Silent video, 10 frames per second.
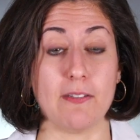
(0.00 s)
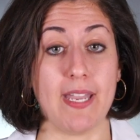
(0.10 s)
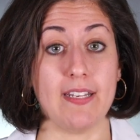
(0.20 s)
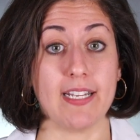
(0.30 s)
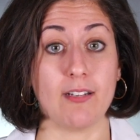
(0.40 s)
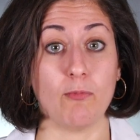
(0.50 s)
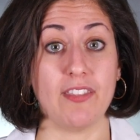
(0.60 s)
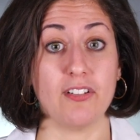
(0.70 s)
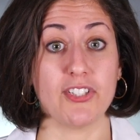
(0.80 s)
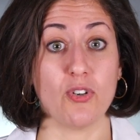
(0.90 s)
depending on
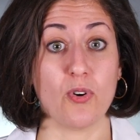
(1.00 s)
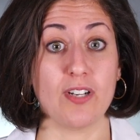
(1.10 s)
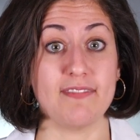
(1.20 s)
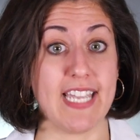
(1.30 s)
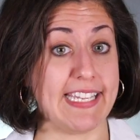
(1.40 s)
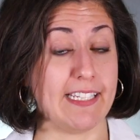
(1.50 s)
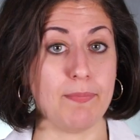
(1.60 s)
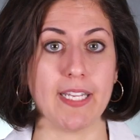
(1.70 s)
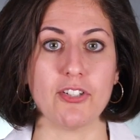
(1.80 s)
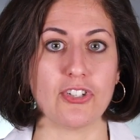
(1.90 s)
whether you're taking
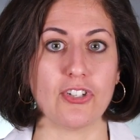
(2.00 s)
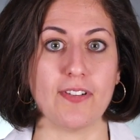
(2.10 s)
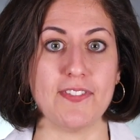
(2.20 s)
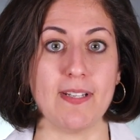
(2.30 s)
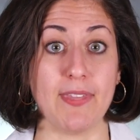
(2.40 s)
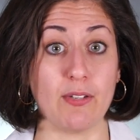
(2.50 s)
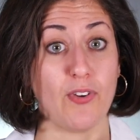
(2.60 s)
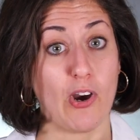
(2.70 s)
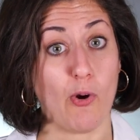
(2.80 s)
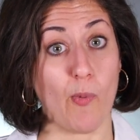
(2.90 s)
a picture of something far